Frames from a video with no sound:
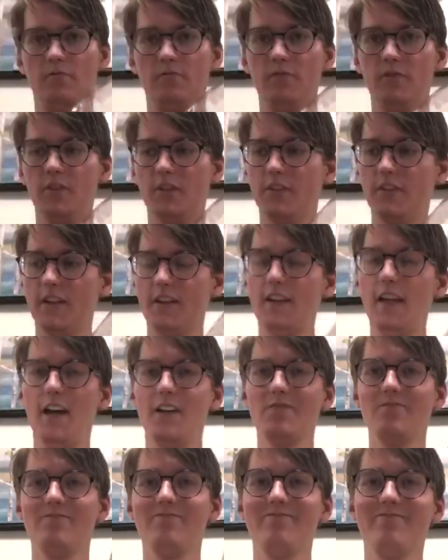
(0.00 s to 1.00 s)
just like
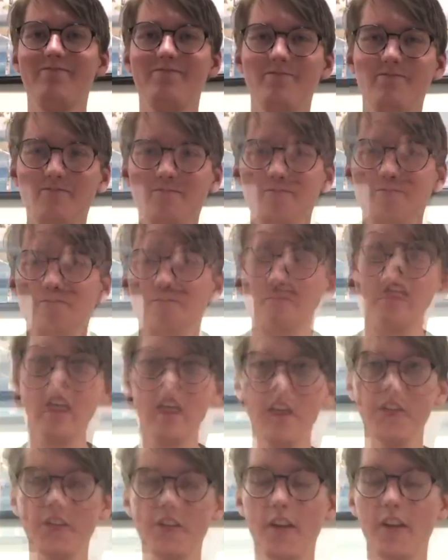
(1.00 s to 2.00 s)
that.
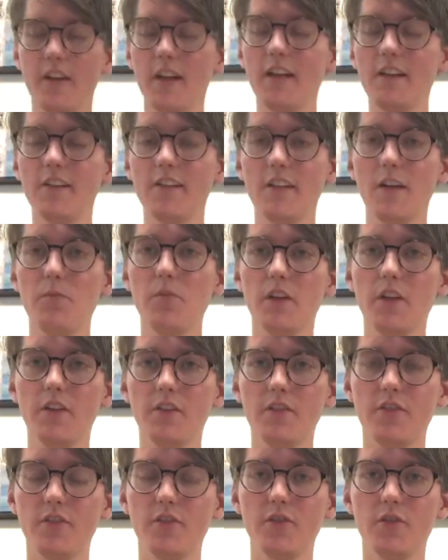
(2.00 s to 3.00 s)
So the next step
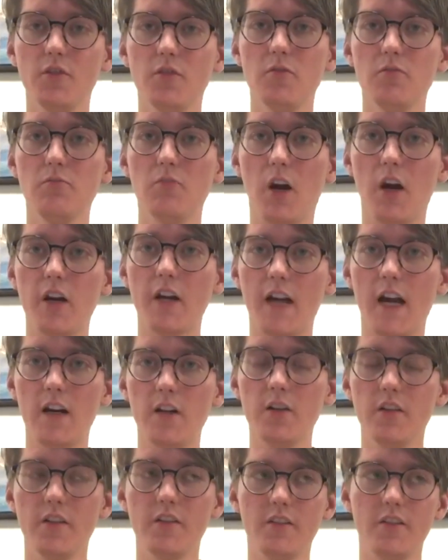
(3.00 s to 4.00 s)
is to mark
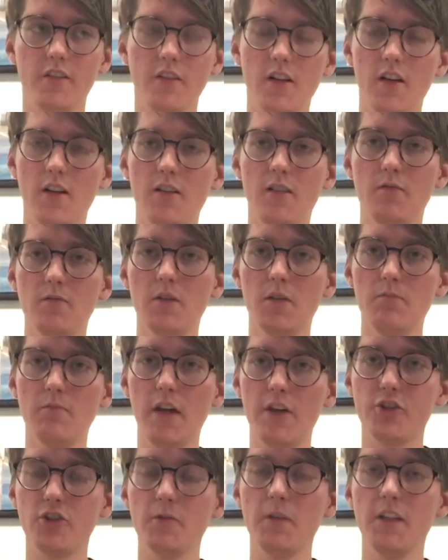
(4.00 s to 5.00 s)
out some
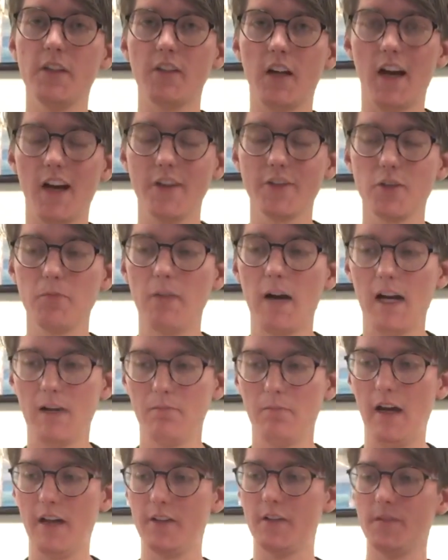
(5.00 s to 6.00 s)
measurements on your pop
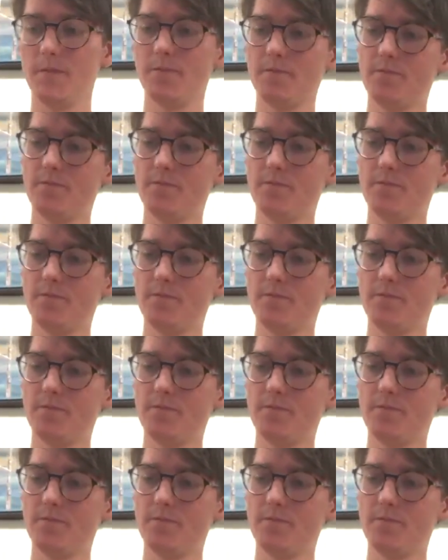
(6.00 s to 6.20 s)
bottle.